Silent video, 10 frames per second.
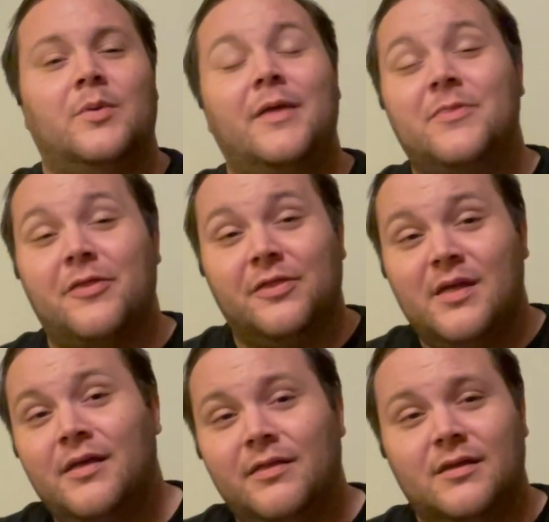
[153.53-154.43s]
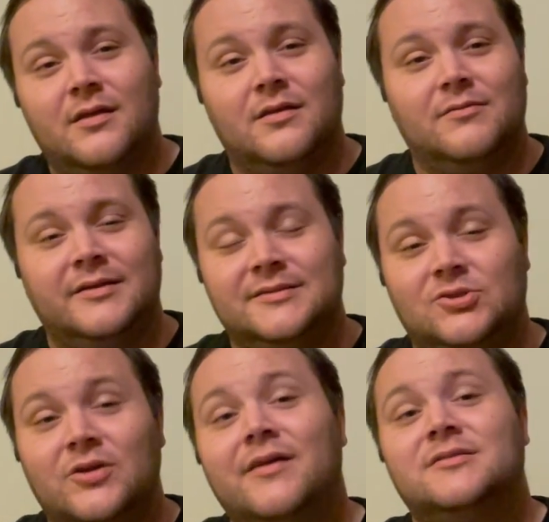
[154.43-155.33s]
But the thing that has
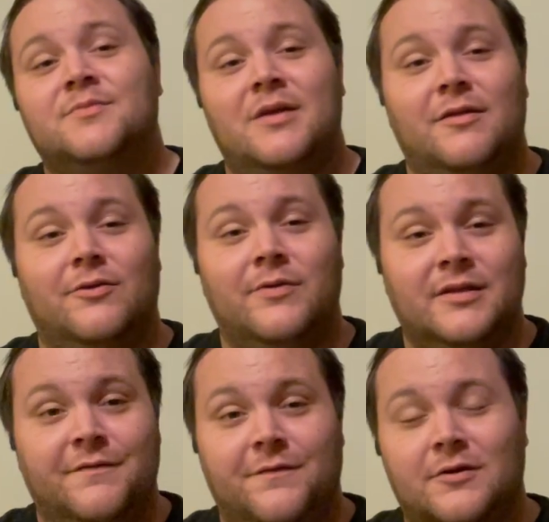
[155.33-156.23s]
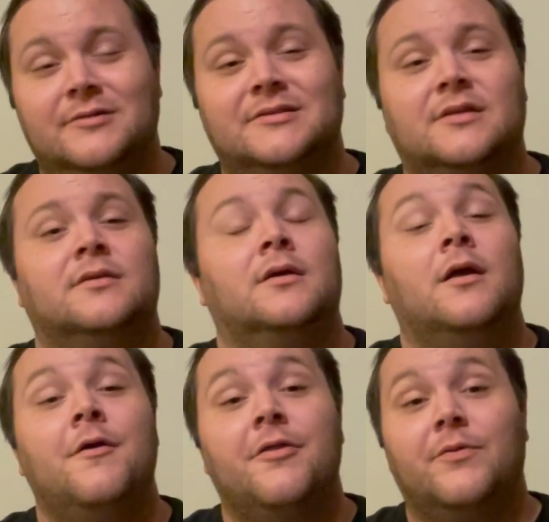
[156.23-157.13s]
stood out to me through his first
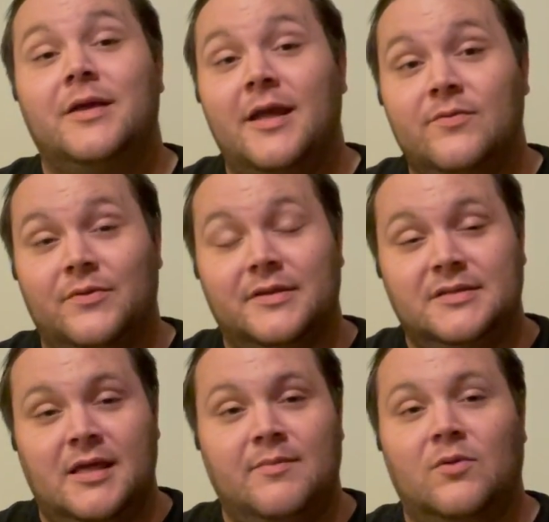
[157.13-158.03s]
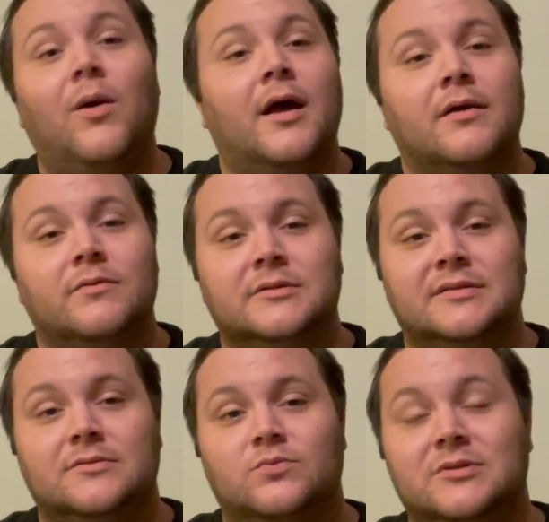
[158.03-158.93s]
three games with the team and why I
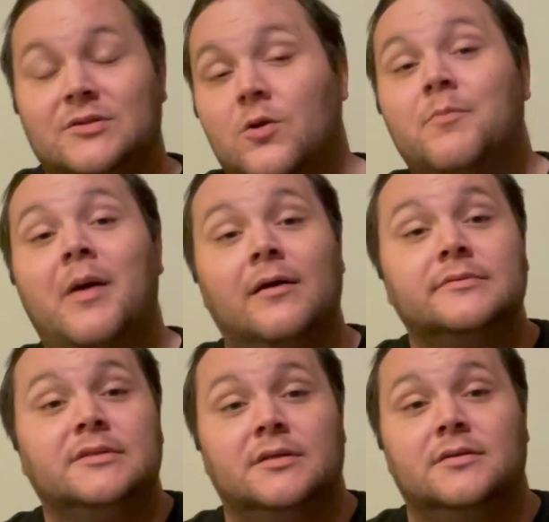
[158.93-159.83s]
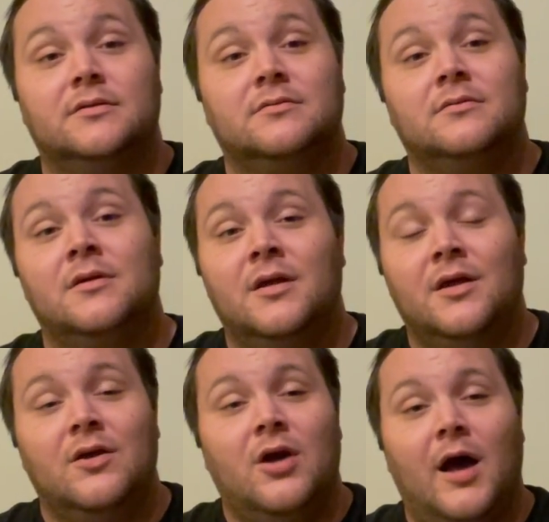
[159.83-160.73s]
was so compelled to
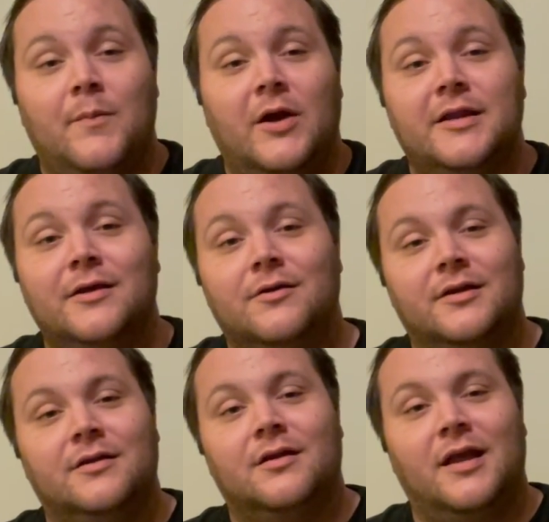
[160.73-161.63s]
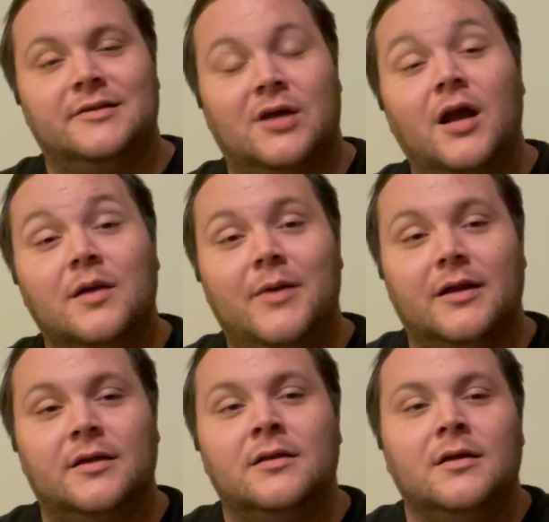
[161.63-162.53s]
hop on here and talk about
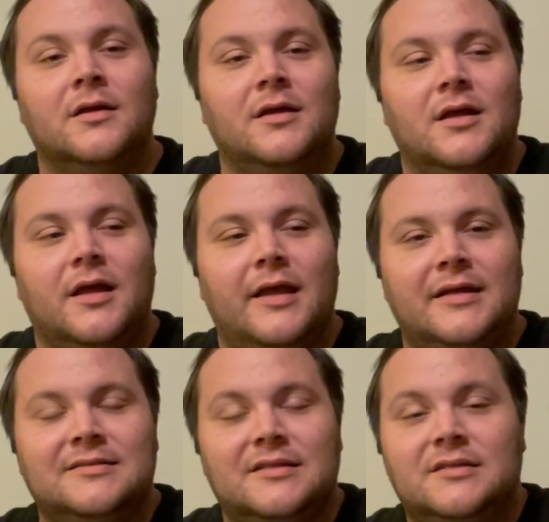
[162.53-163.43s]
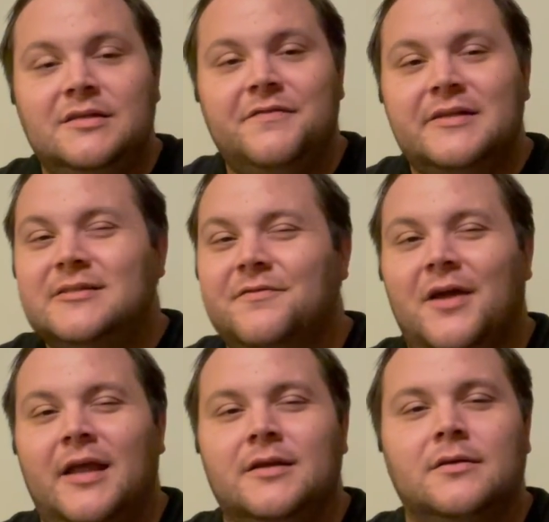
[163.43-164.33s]
it is the defensive
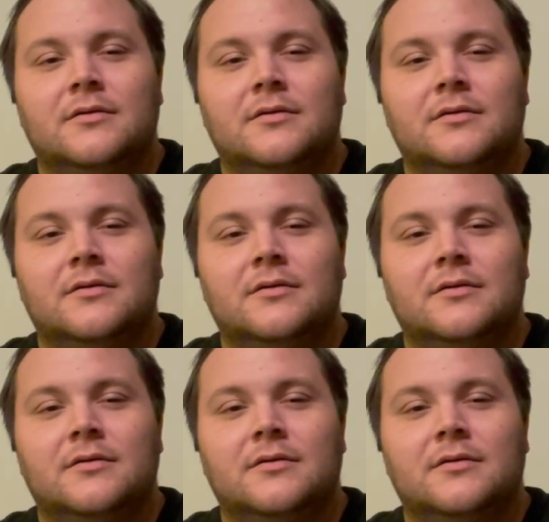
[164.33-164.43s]
end.